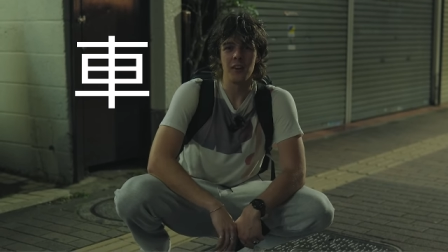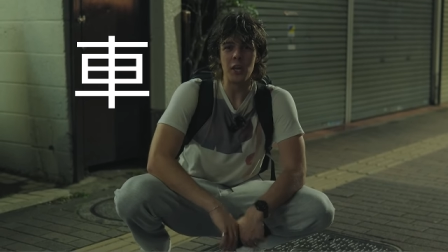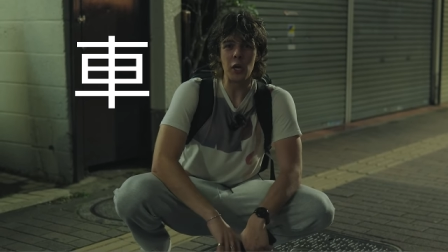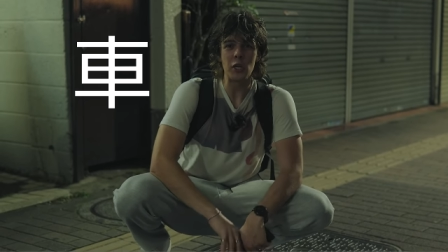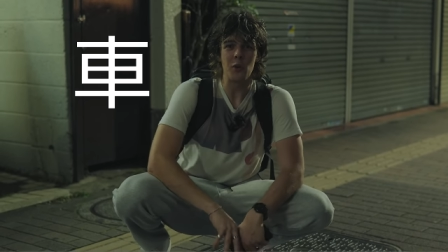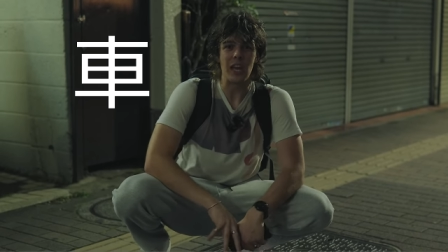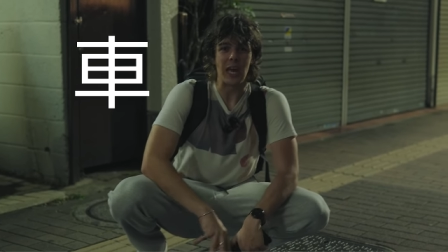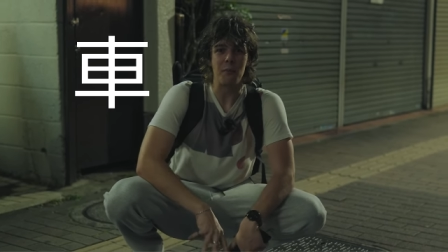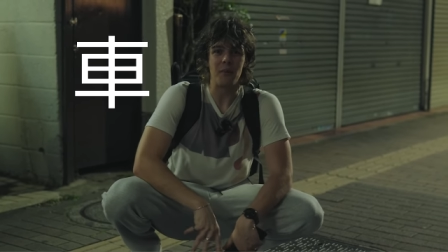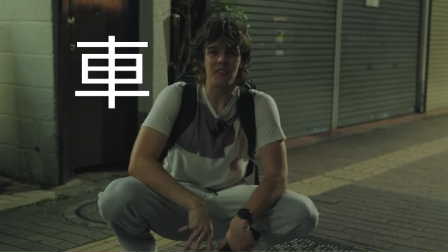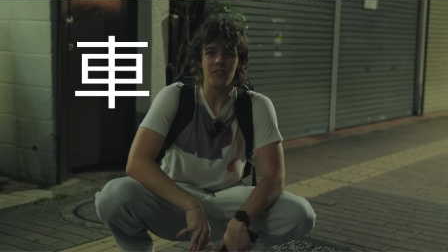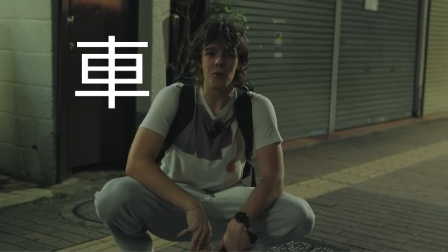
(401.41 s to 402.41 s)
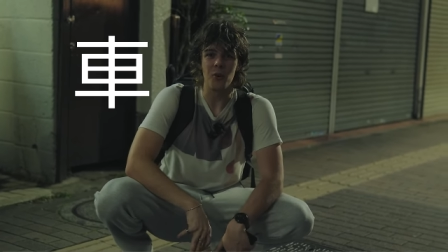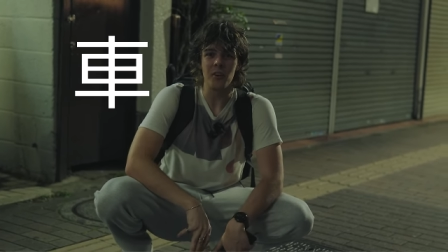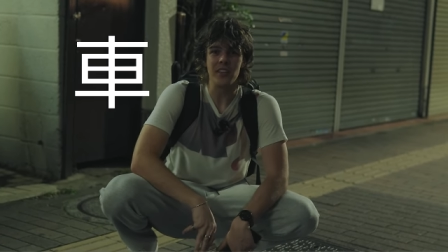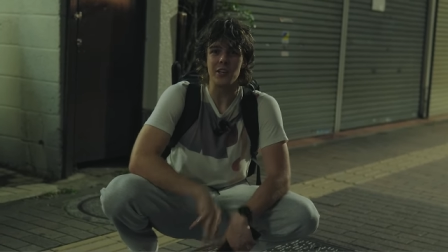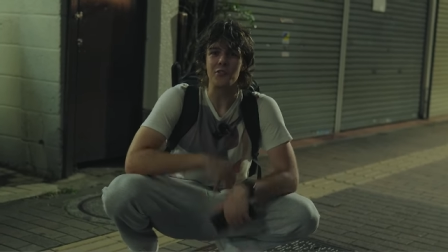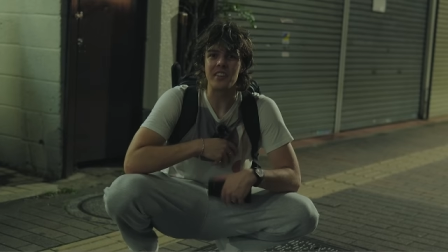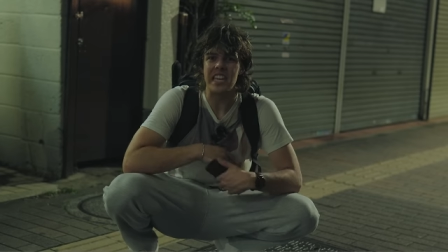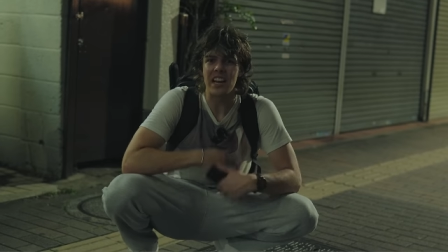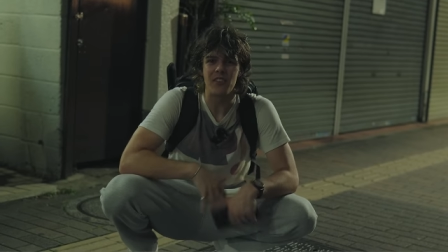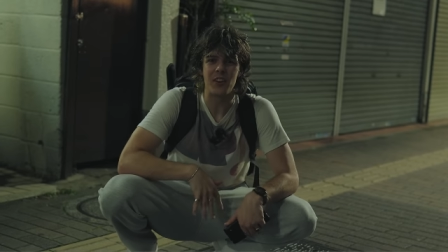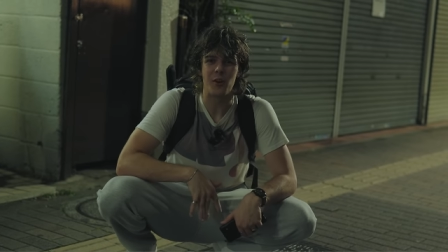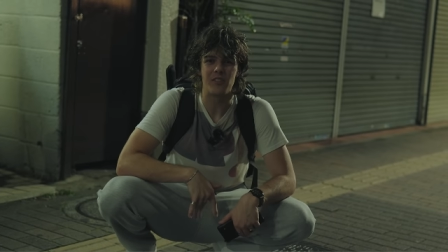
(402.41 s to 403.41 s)
No, you imbecile. You'll
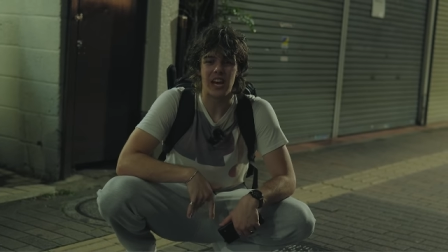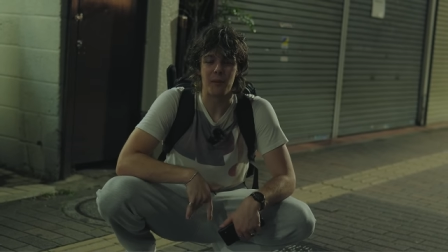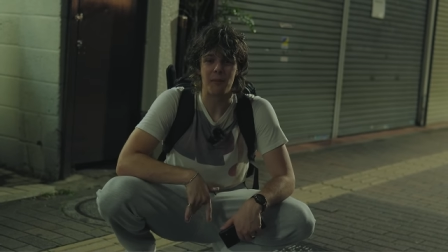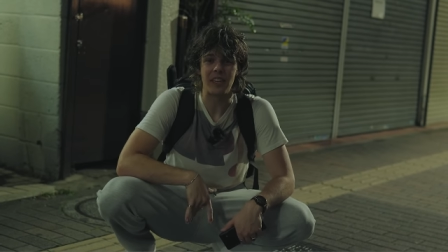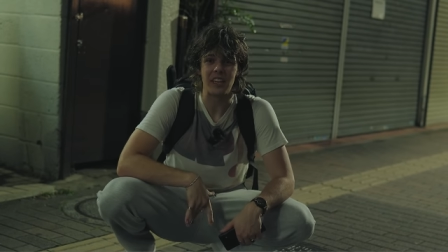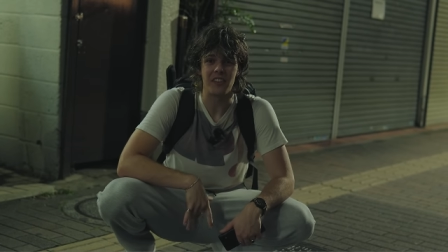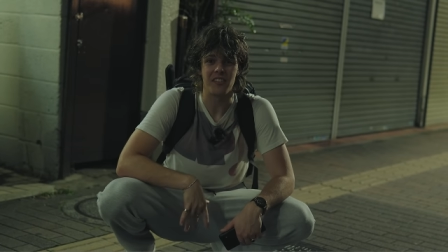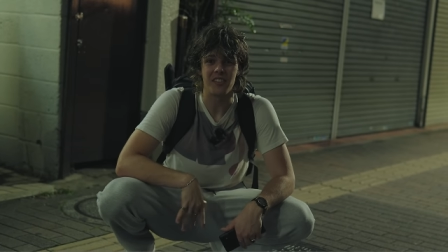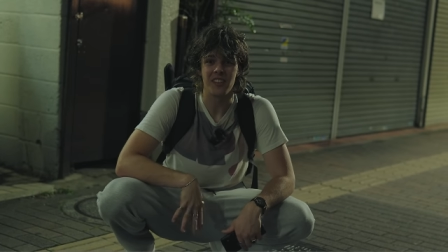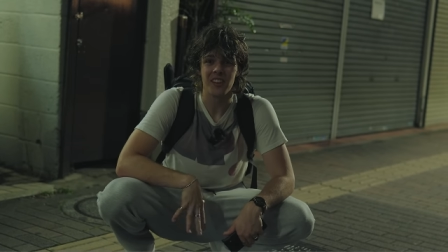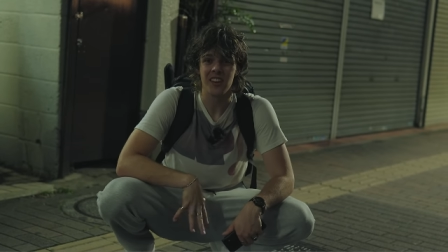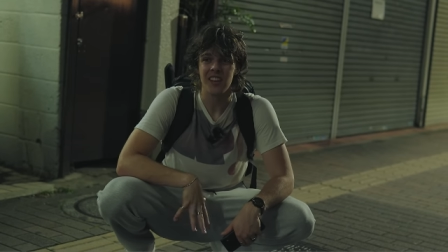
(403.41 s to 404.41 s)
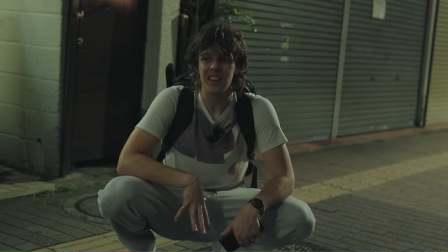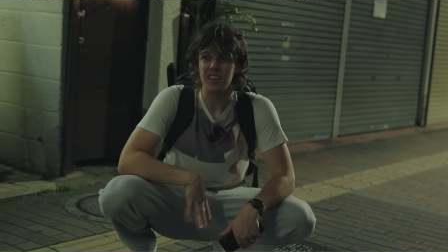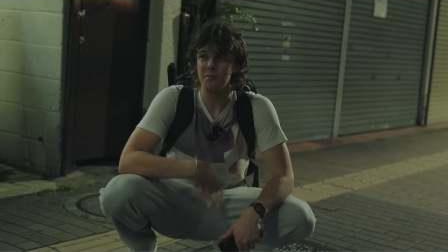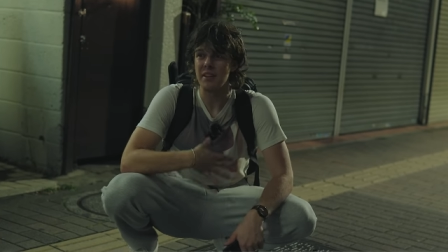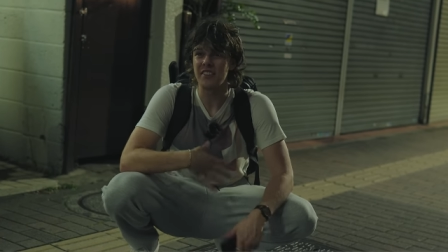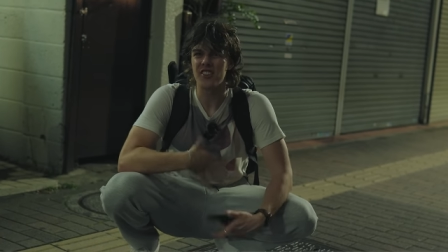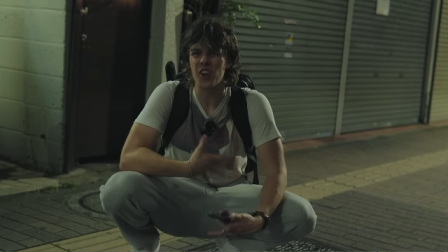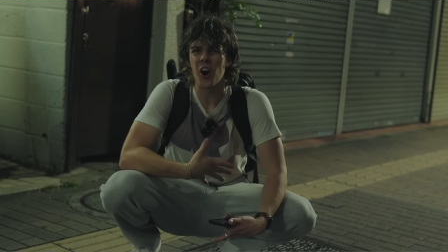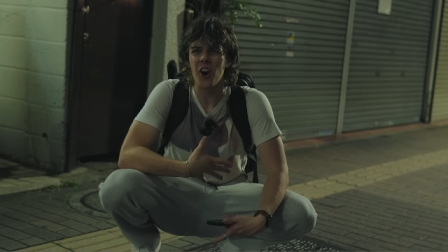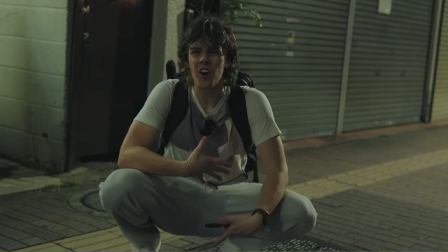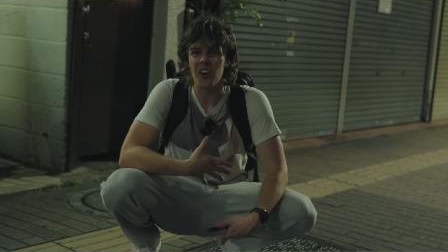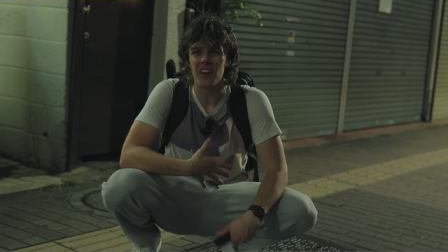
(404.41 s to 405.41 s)
never know Japanese. It means
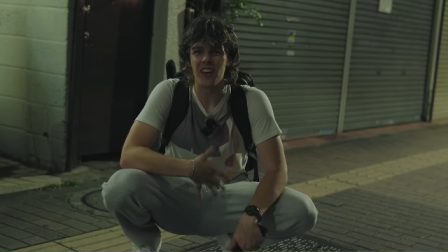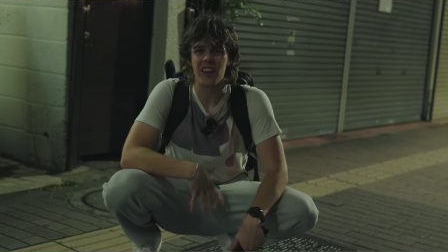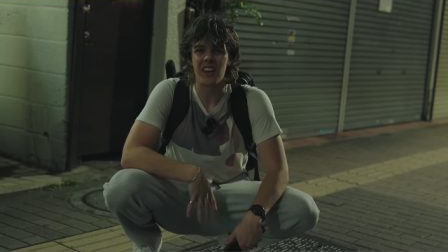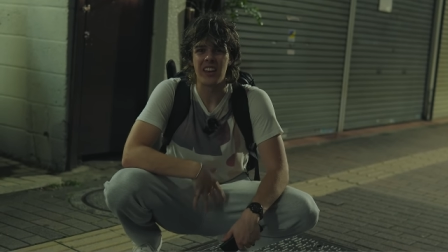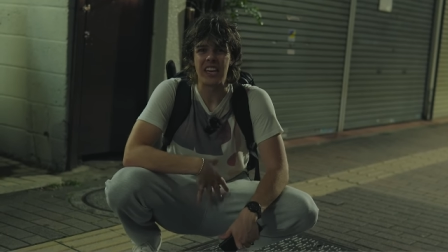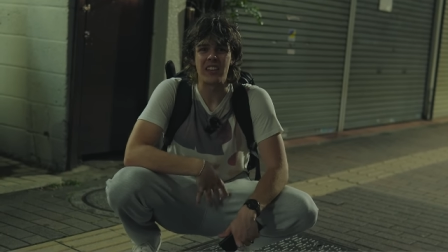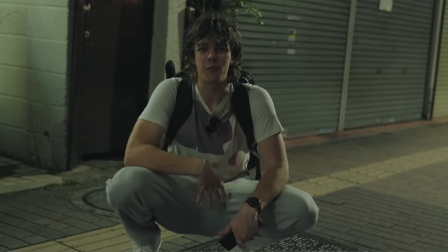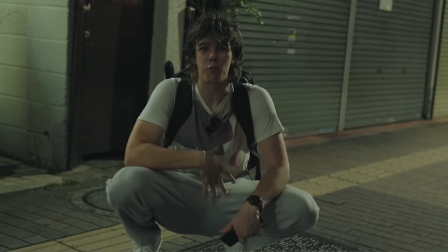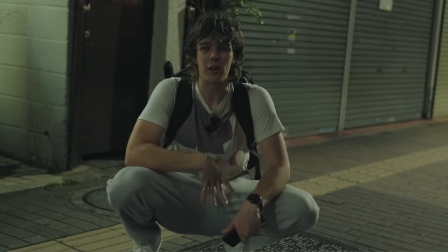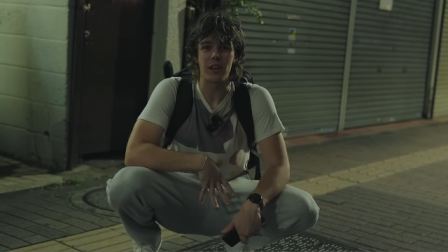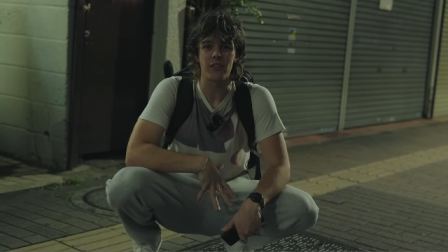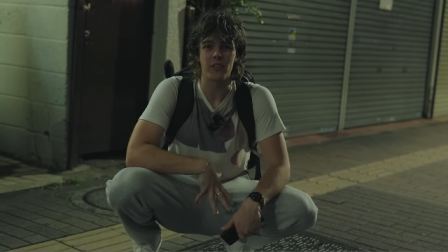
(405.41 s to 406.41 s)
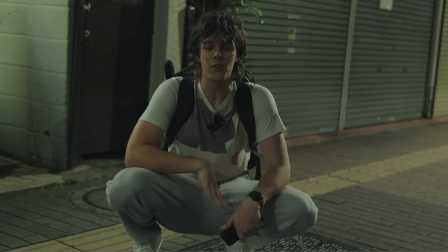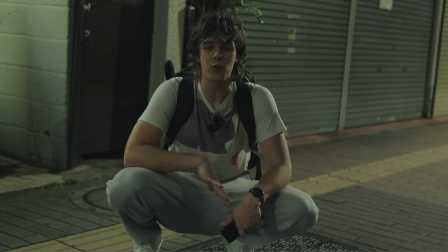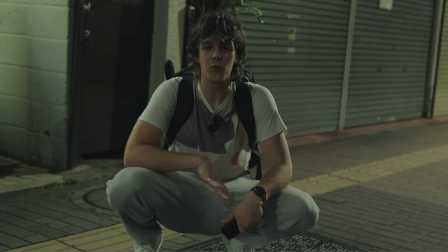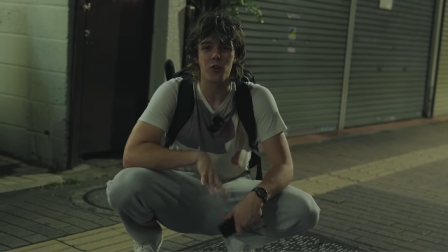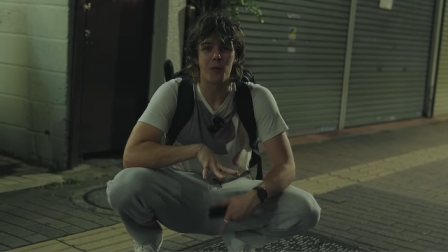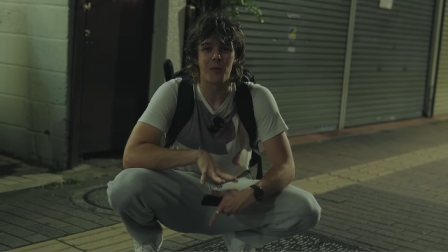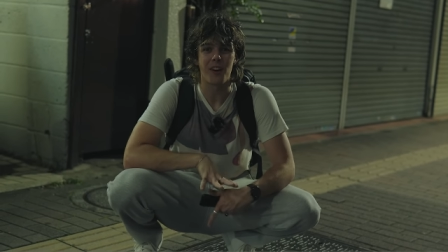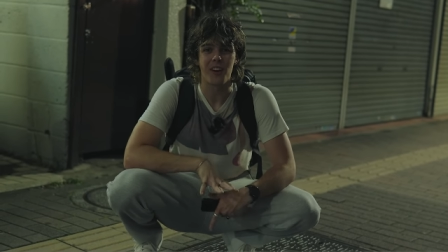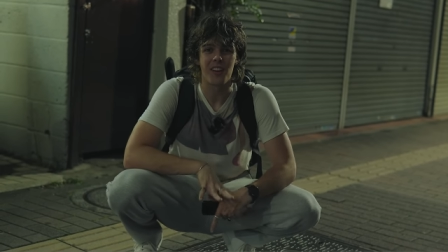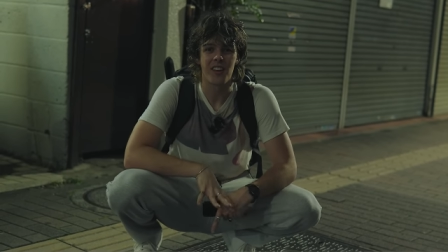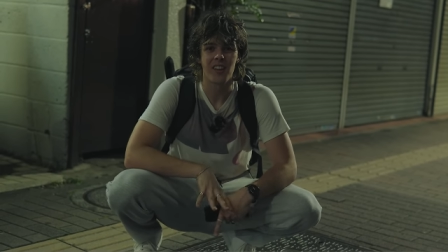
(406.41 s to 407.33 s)
car, and it's pronounced kuruma.